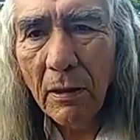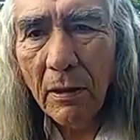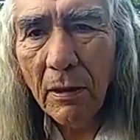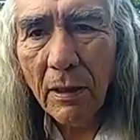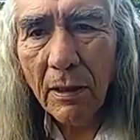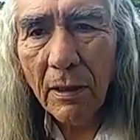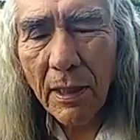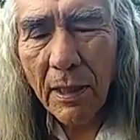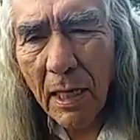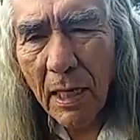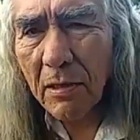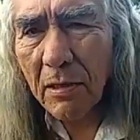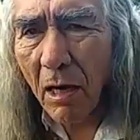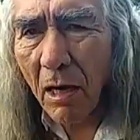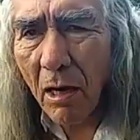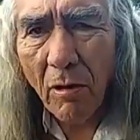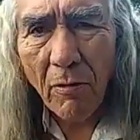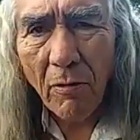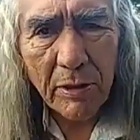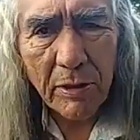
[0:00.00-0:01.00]
And that's
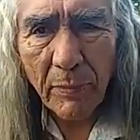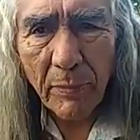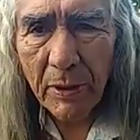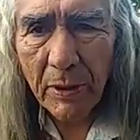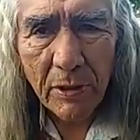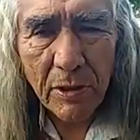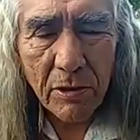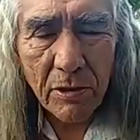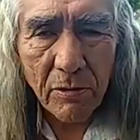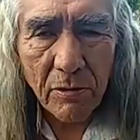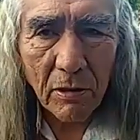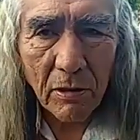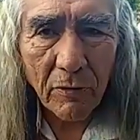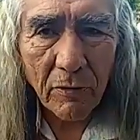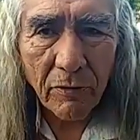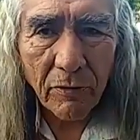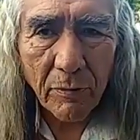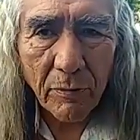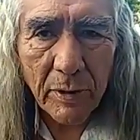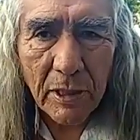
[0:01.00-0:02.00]
always been a struggle
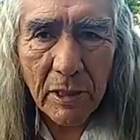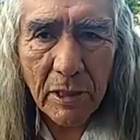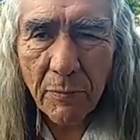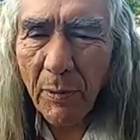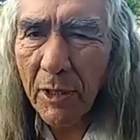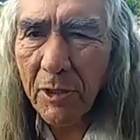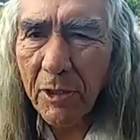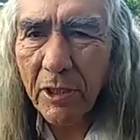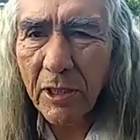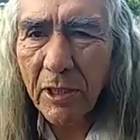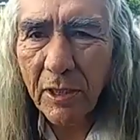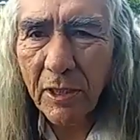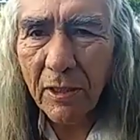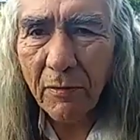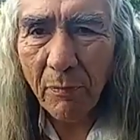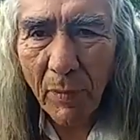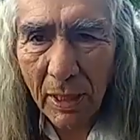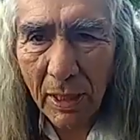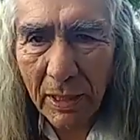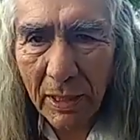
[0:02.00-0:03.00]
for me, especially the
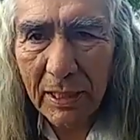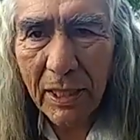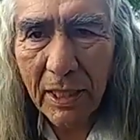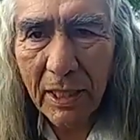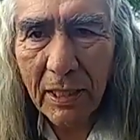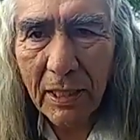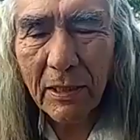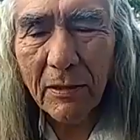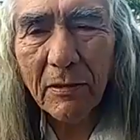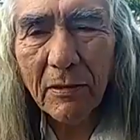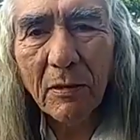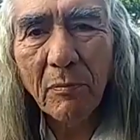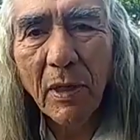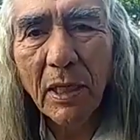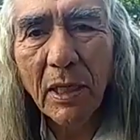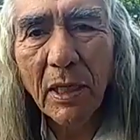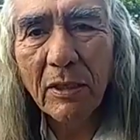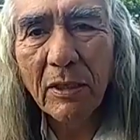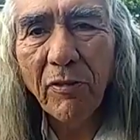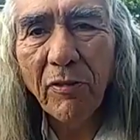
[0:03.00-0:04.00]
money thing, the
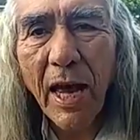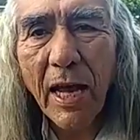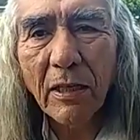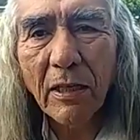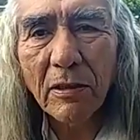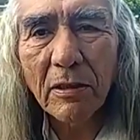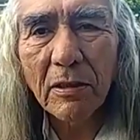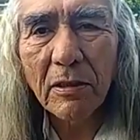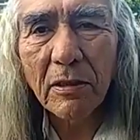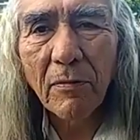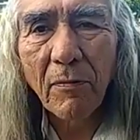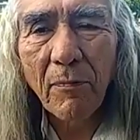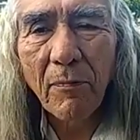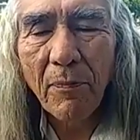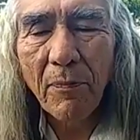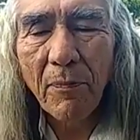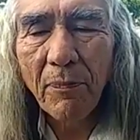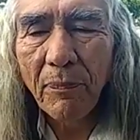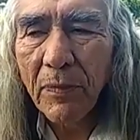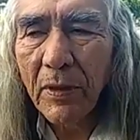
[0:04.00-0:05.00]
money factor.
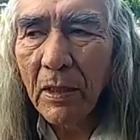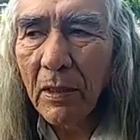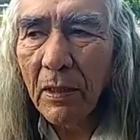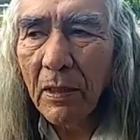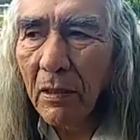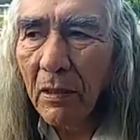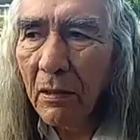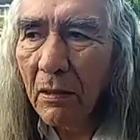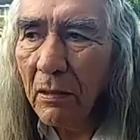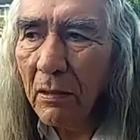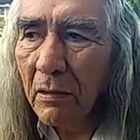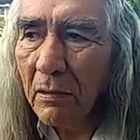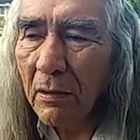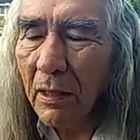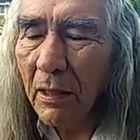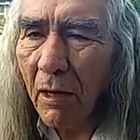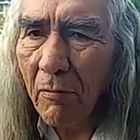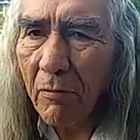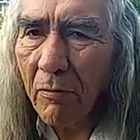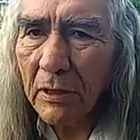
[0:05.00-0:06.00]

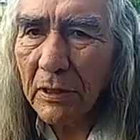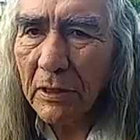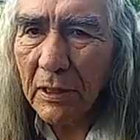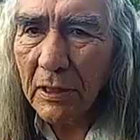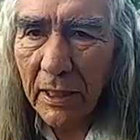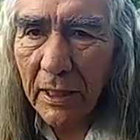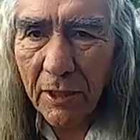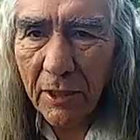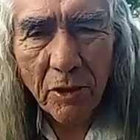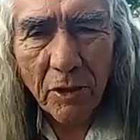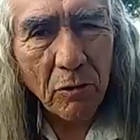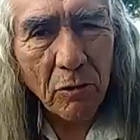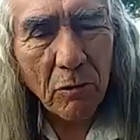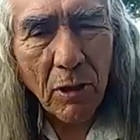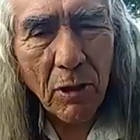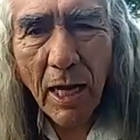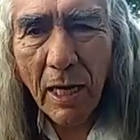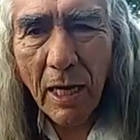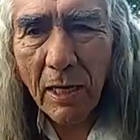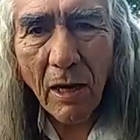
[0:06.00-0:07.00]
That was an issue
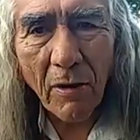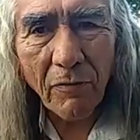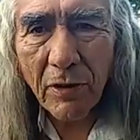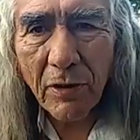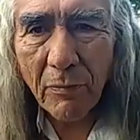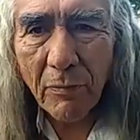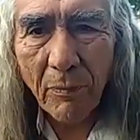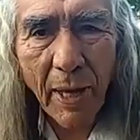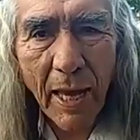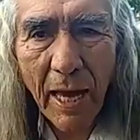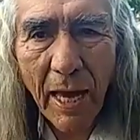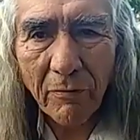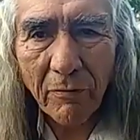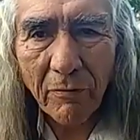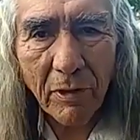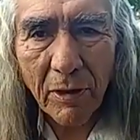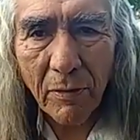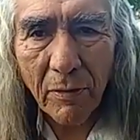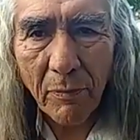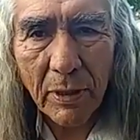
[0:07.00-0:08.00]
right off the bat
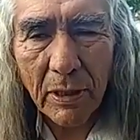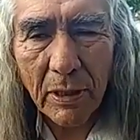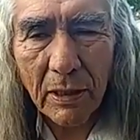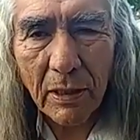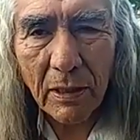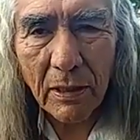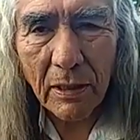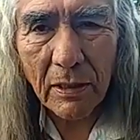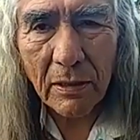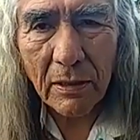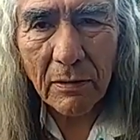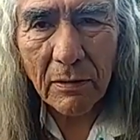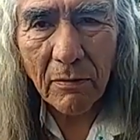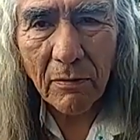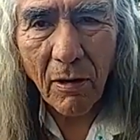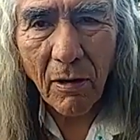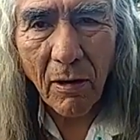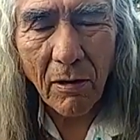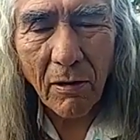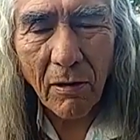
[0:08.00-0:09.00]
with me. And
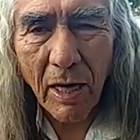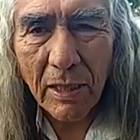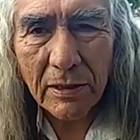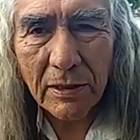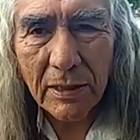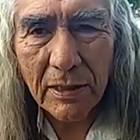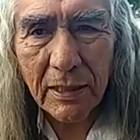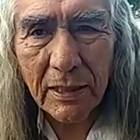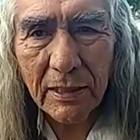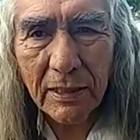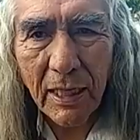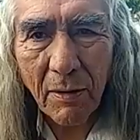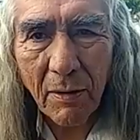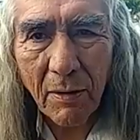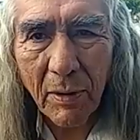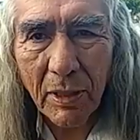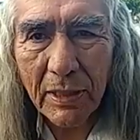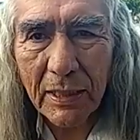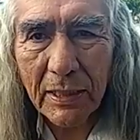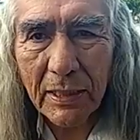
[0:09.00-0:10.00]
all I seen that
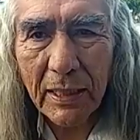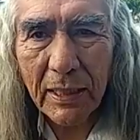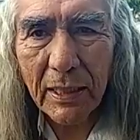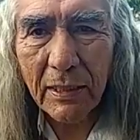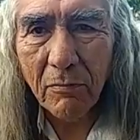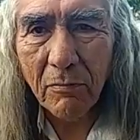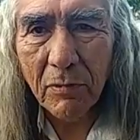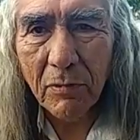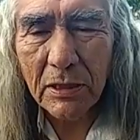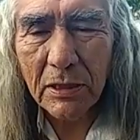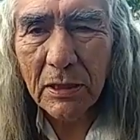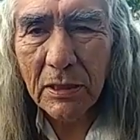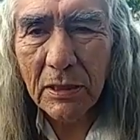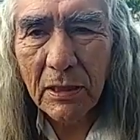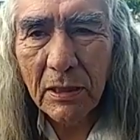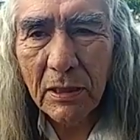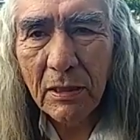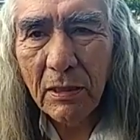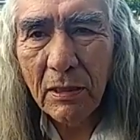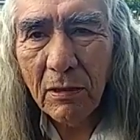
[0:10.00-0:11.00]
money did
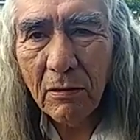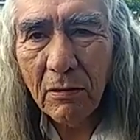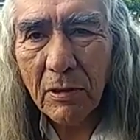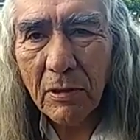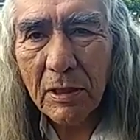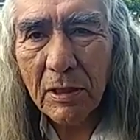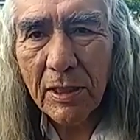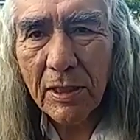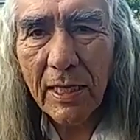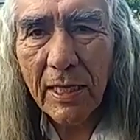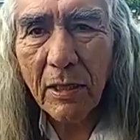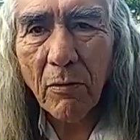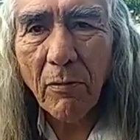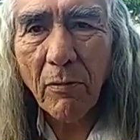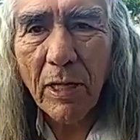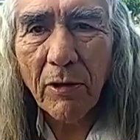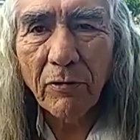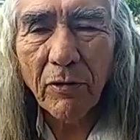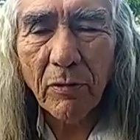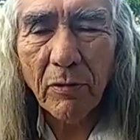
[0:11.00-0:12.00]
was take
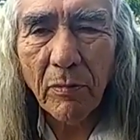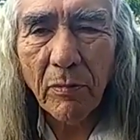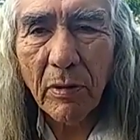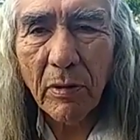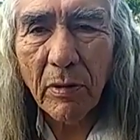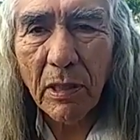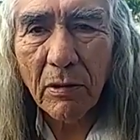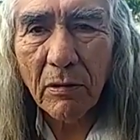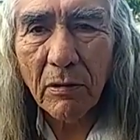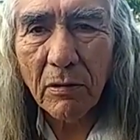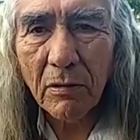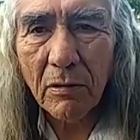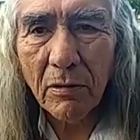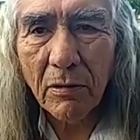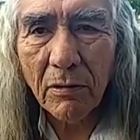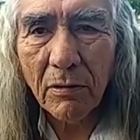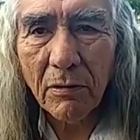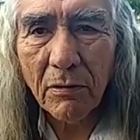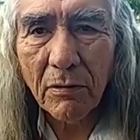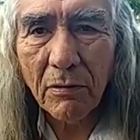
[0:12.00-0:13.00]
away from Mother
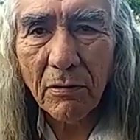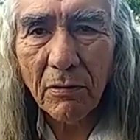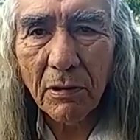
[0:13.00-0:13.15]
Earth.